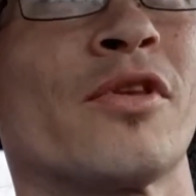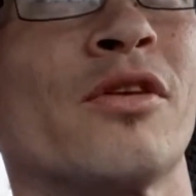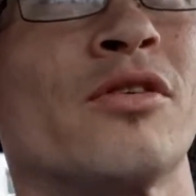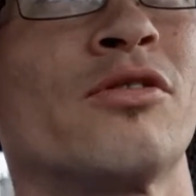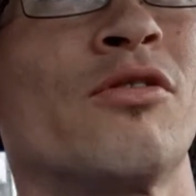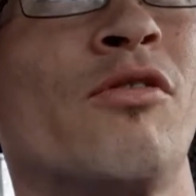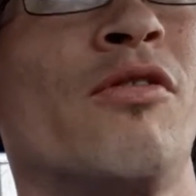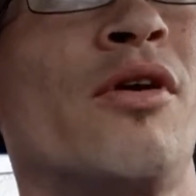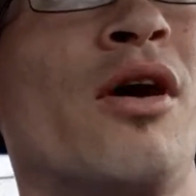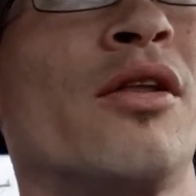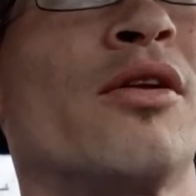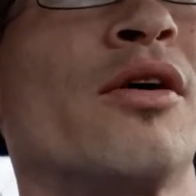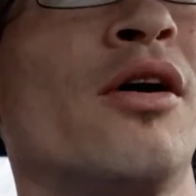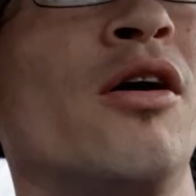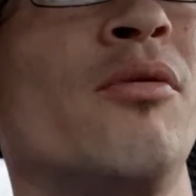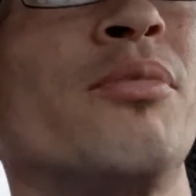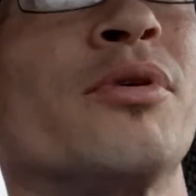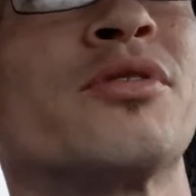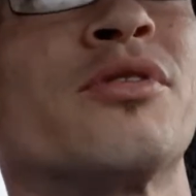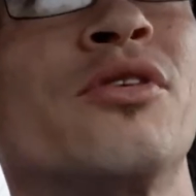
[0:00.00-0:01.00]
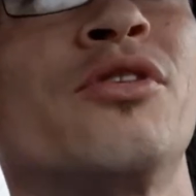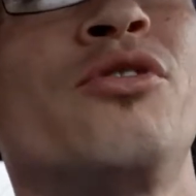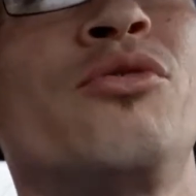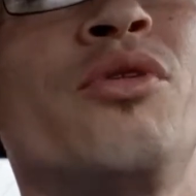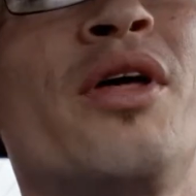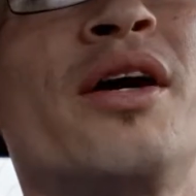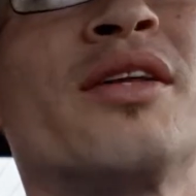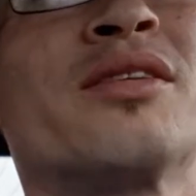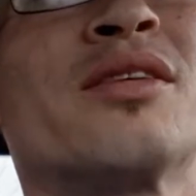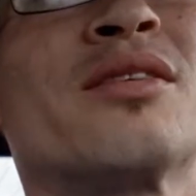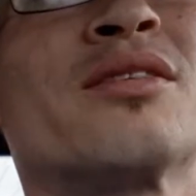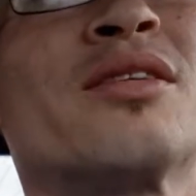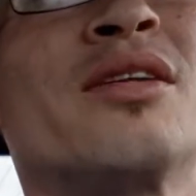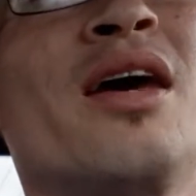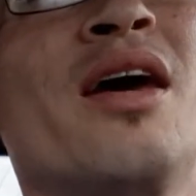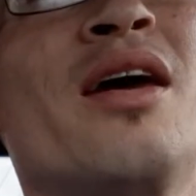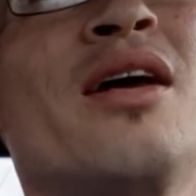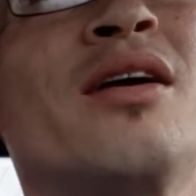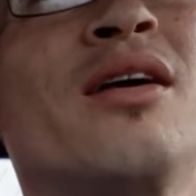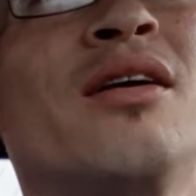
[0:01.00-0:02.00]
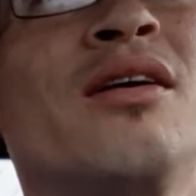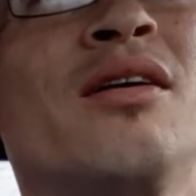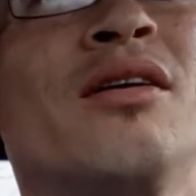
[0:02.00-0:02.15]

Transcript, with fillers: So, Father, help us to do that this day.